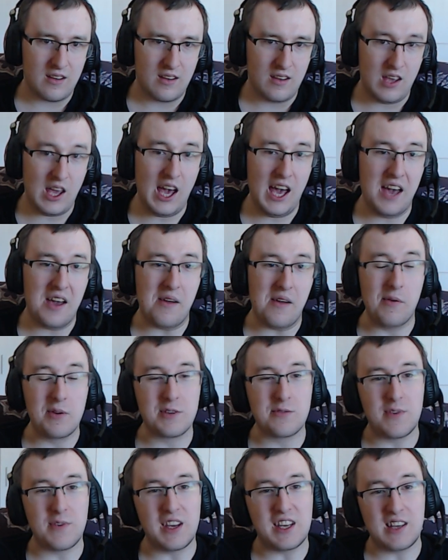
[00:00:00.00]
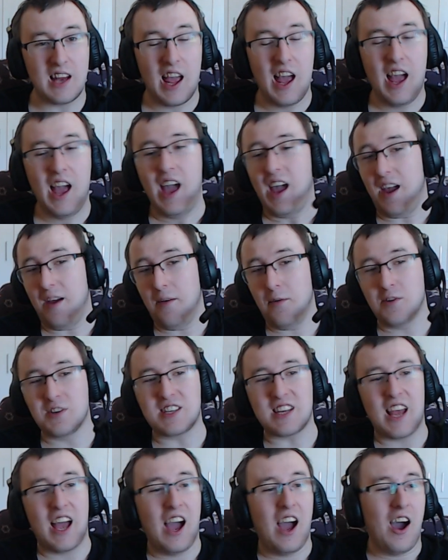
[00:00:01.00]
Yeah, it was week. It
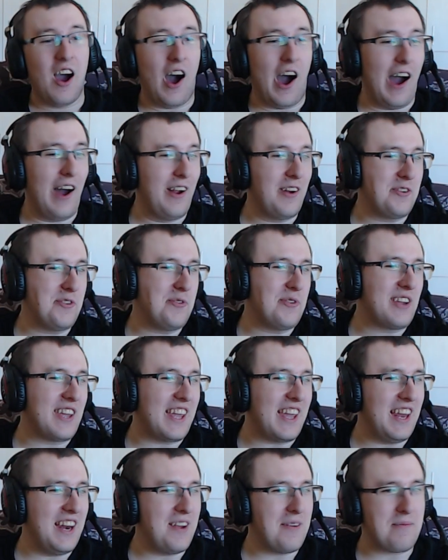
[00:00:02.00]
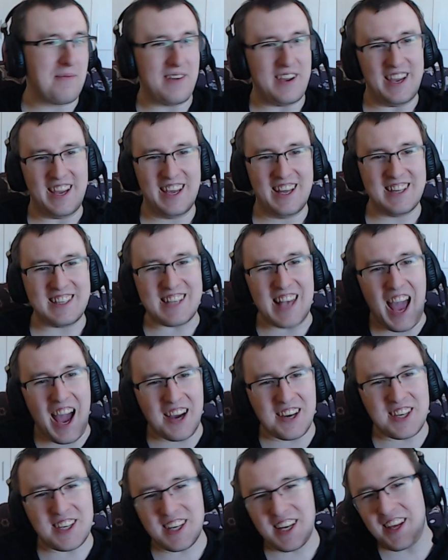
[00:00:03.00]
was. Are you kidding me? It's
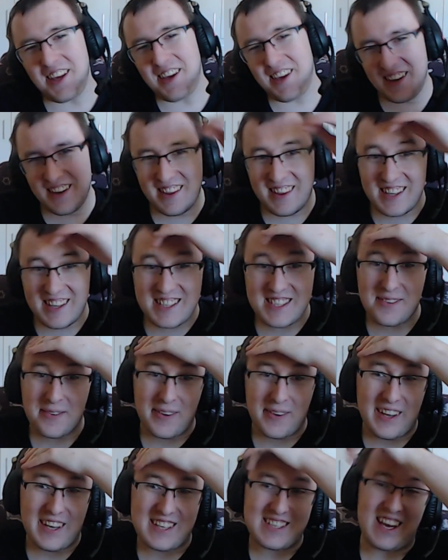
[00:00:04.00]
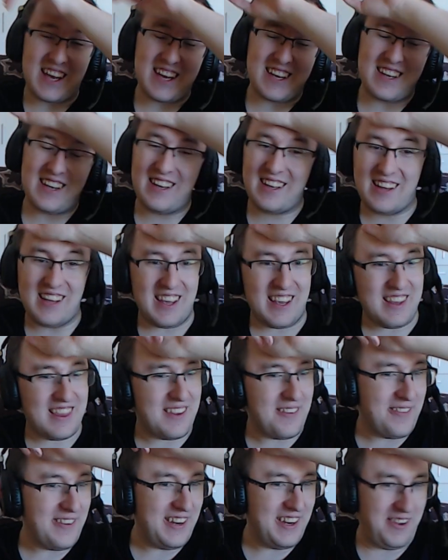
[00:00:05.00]
actually in this week's like
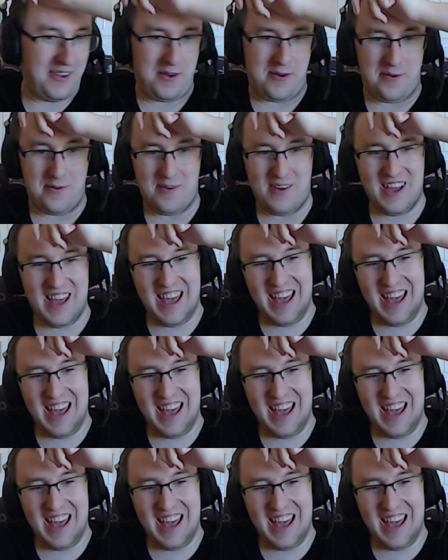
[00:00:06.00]
the video.